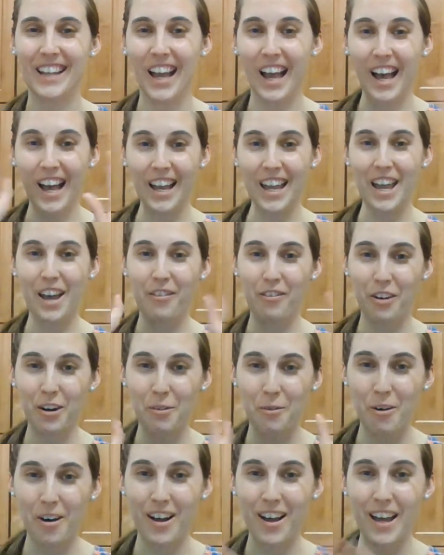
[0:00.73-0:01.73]
Hi
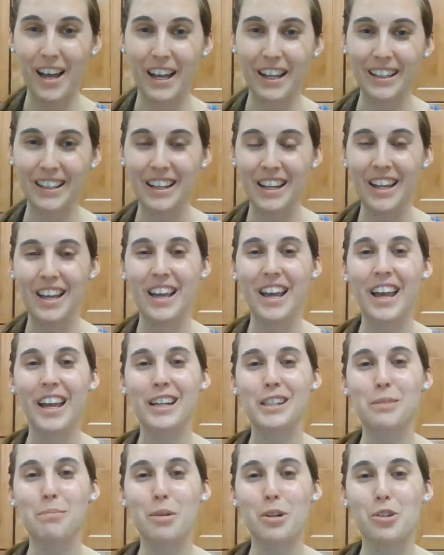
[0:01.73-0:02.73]
everyone,
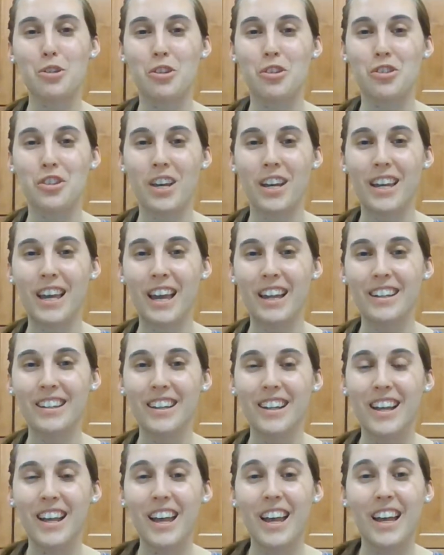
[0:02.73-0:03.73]
it's Patricia again,
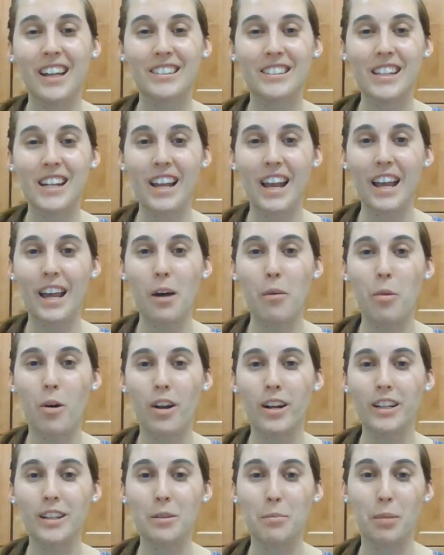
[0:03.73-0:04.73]
and today I
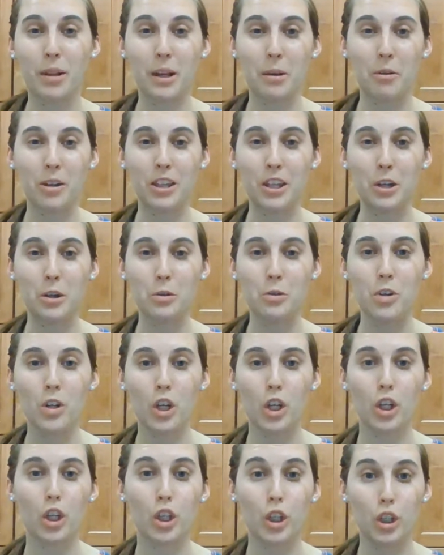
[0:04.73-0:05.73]
wanted to play with you.
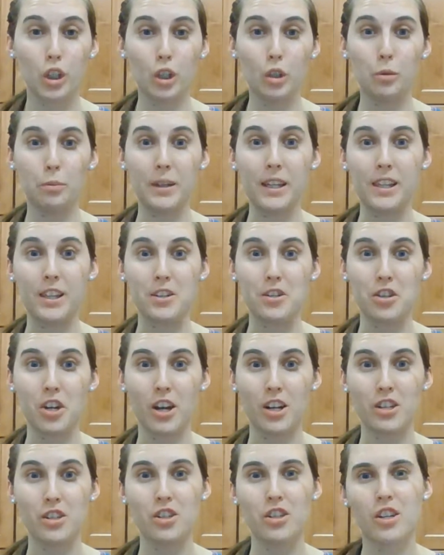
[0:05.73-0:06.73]
You be the
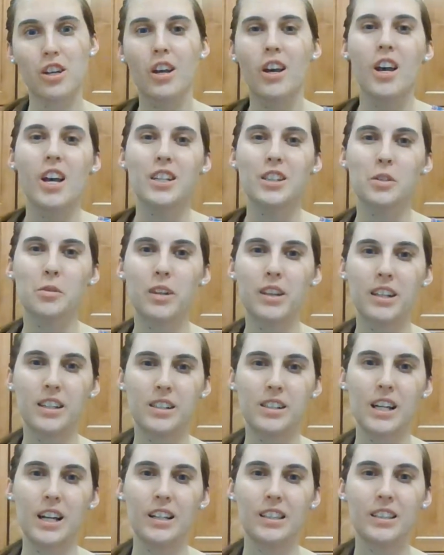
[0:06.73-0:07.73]
judge. So in
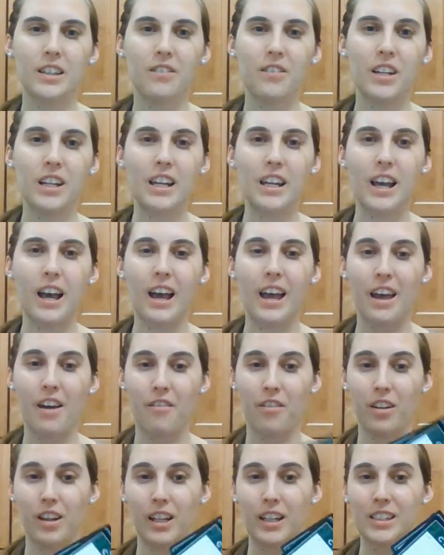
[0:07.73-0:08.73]
this activity, I have
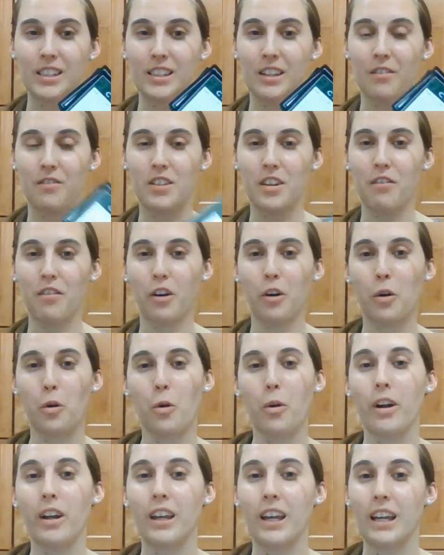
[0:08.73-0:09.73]
a list of different
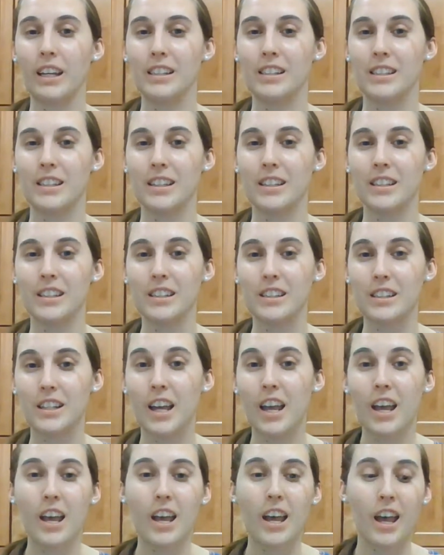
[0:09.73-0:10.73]
court cases,
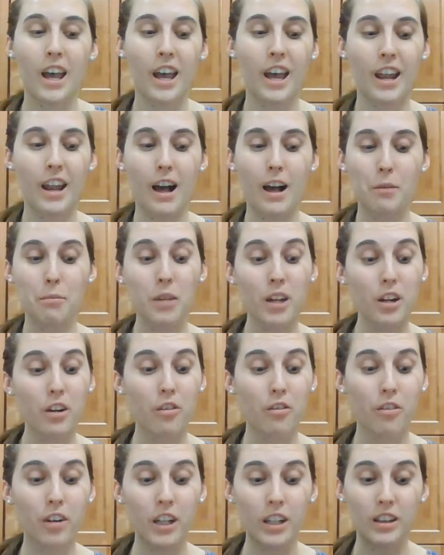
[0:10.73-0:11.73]
and I'm going to
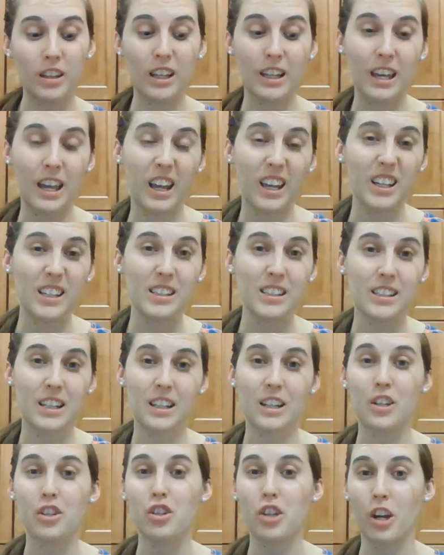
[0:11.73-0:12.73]
read the case and
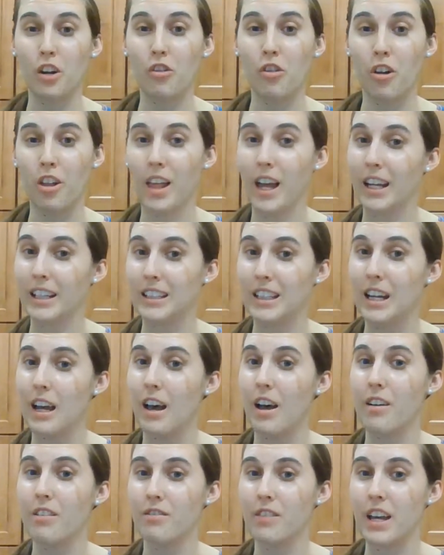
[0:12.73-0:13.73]
the general idea
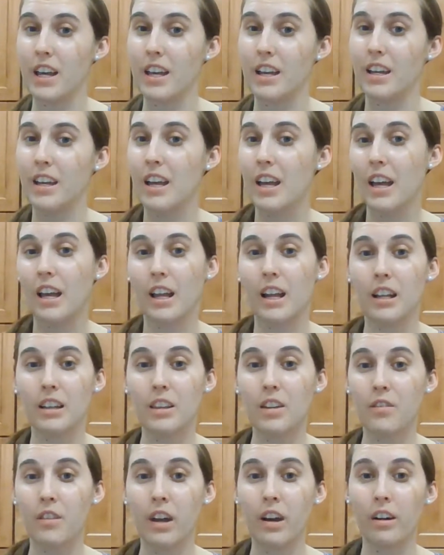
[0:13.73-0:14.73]
of it. And at
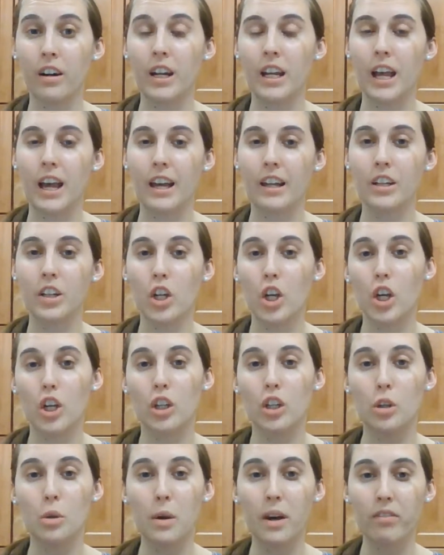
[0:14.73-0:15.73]
the very end,
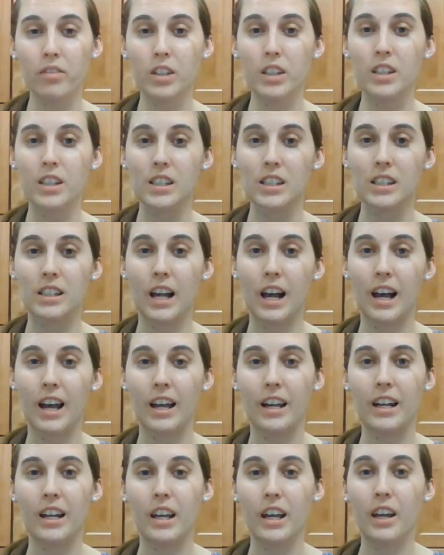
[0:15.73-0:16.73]
you have to
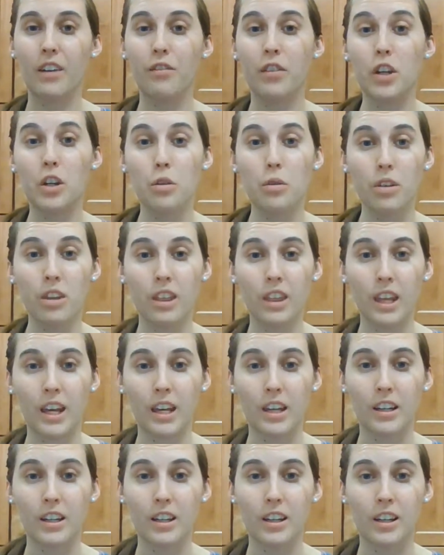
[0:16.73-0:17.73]
decide if you
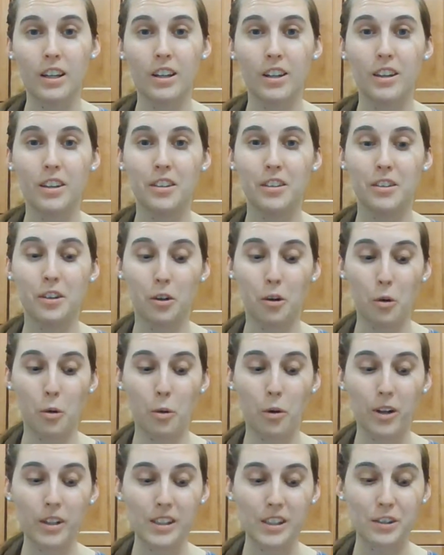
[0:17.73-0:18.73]
think the
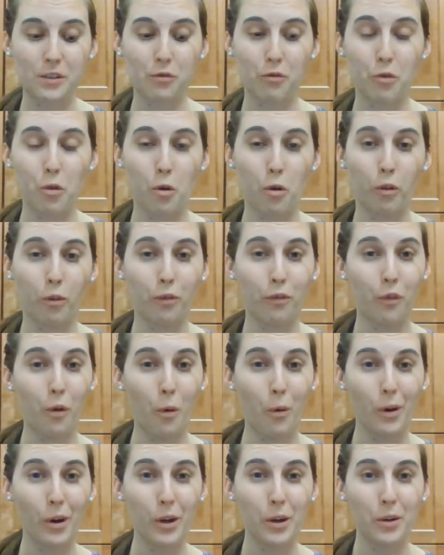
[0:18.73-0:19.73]
courts ruled
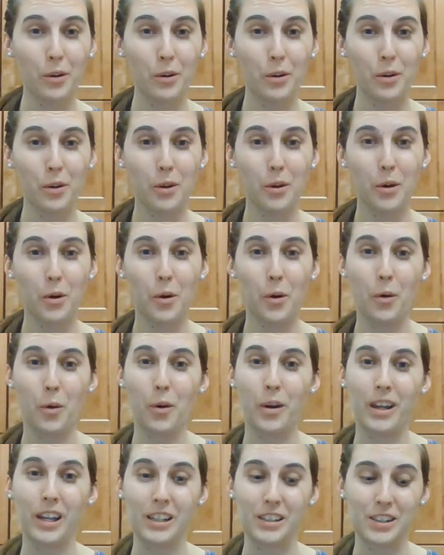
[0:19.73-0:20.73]
for or
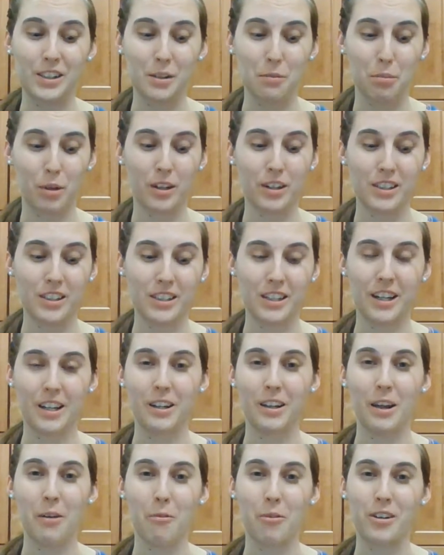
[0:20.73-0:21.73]
against the person
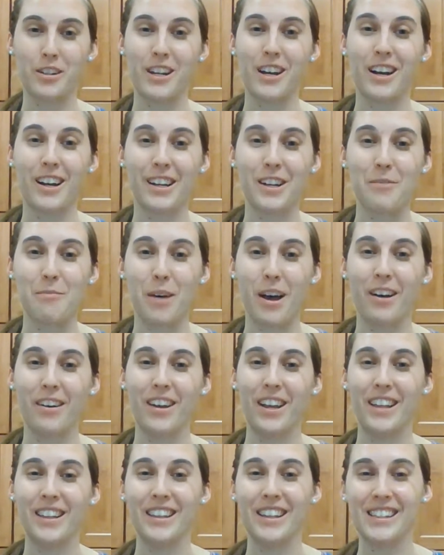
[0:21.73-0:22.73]
that we're talking about
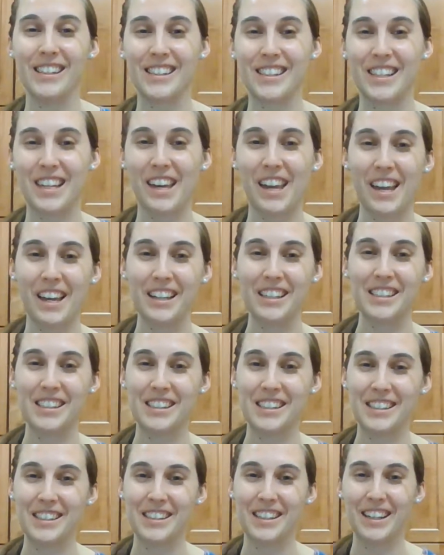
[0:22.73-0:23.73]
in this
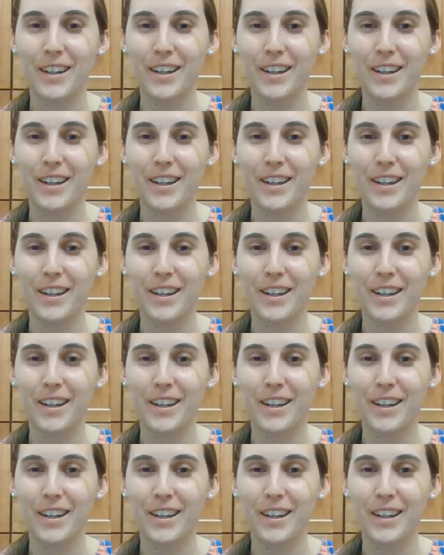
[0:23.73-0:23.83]
case.